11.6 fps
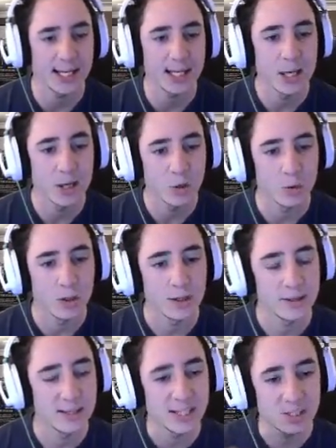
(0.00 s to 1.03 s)
Cool.
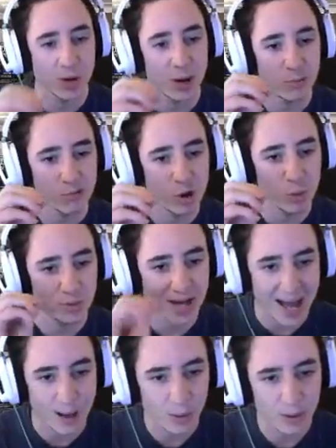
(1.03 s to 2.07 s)
This is where I would roll
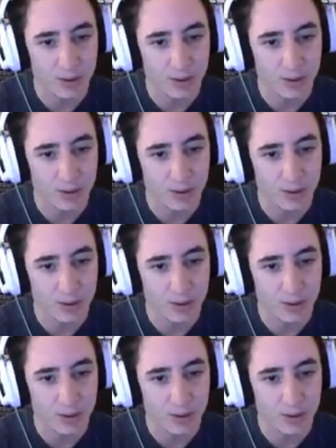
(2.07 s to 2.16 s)
now.